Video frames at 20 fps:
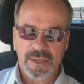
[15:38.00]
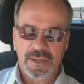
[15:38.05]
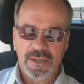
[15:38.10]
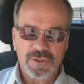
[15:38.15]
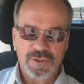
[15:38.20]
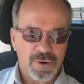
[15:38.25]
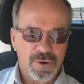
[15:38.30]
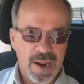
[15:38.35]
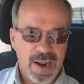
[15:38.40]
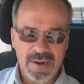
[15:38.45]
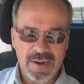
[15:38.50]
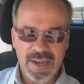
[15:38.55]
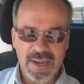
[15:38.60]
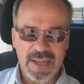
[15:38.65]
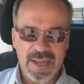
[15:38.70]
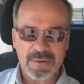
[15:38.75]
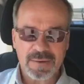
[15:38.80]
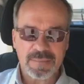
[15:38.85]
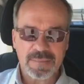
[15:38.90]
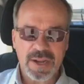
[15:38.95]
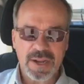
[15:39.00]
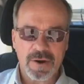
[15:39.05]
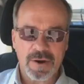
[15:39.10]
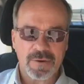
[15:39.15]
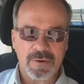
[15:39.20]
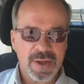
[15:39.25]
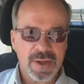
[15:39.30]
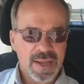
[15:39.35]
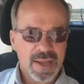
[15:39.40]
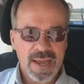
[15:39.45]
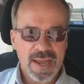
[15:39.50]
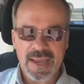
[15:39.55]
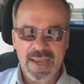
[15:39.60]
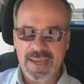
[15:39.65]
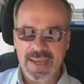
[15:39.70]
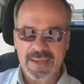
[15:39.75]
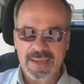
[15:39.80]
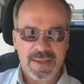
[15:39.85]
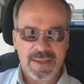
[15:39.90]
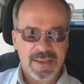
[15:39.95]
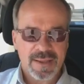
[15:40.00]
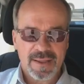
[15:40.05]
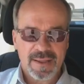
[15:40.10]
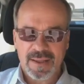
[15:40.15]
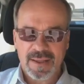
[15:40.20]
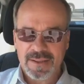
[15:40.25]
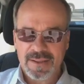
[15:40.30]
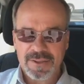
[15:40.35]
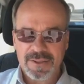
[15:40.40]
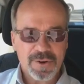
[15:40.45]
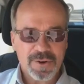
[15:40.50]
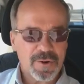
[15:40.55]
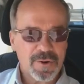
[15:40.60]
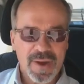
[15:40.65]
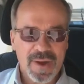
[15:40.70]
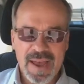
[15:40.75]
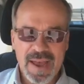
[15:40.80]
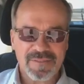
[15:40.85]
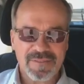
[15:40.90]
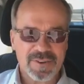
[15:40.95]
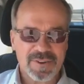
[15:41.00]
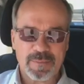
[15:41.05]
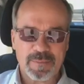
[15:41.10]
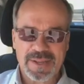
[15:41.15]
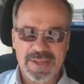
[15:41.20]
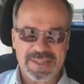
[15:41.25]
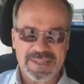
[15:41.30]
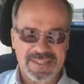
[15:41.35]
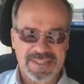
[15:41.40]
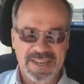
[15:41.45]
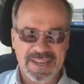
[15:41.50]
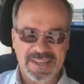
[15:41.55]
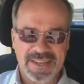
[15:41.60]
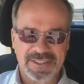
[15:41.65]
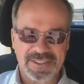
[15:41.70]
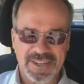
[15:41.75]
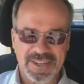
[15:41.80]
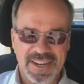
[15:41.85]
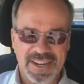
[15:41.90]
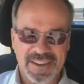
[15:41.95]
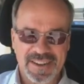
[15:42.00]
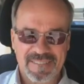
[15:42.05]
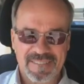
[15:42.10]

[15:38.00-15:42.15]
Try to let them know, hey, you don't have to be stingy.